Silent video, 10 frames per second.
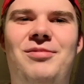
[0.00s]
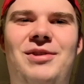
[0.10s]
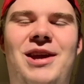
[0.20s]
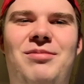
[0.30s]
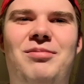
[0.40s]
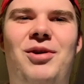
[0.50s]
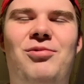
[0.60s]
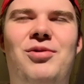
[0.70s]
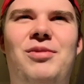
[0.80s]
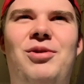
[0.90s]
keeping my
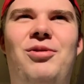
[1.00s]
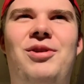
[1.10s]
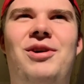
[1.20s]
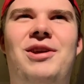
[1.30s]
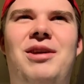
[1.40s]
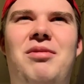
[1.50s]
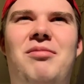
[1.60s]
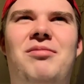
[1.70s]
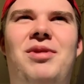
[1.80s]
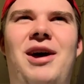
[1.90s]
room in order,
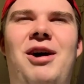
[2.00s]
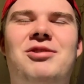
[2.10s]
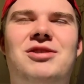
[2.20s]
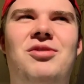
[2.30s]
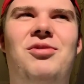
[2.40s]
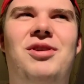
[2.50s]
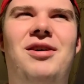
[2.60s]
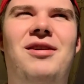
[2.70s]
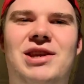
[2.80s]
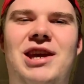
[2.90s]
keeping the house in
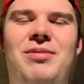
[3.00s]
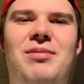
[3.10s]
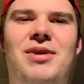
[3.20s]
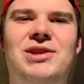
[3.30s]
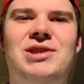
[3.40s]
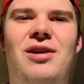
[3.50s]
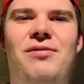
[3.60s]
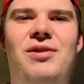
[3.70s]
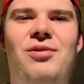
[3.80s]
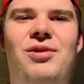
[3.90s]
order, keeping
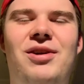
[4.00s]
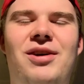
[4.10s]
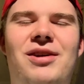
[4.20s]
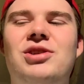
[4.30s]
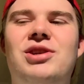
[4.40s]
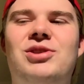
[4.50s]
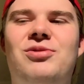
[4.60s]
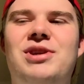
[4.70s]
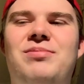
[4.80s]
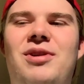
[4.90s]
myself in order. She's
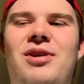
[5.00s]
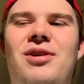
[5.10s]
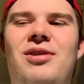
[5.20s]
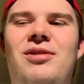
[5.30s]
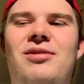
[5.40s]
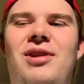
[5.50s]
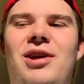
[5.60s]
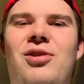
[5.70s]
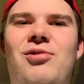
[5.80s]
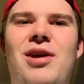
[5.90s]
always been a
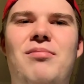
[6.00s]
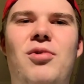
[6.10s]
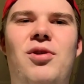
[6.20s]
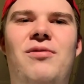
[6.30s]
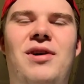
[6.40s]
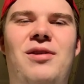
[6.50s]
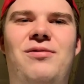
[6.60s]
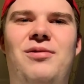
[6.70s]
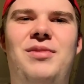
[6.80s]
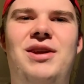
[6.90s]
great motivator
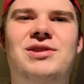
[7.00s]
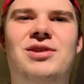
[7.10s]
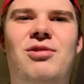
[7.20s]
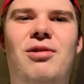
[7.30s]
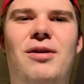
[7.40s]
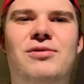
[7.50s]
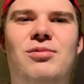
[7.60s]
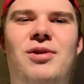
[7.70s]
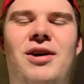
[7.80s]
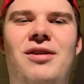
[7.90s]
for me to go after
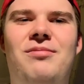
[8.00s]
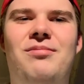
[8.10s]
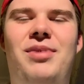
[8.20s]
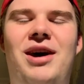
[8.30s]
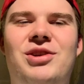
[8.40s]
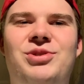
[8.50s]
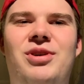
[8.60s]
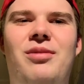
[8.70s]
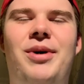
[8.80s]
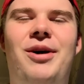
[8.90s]
what I'm
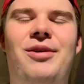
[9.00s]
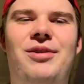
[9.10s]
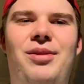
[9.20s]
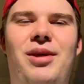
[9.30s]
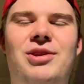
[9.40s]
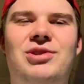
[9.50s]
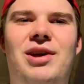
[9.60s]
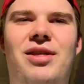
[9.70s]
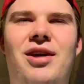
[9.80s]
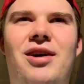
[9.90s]
passionate about and things
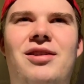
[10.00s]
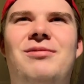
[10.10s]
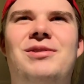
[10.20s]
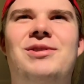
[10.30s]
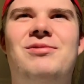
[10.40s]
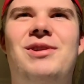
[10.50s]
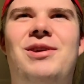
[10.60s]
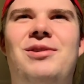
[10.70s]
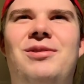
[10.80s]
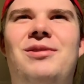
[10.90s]
like that, which is really
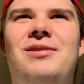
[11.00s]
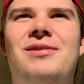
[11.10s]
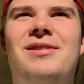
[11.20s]
cool.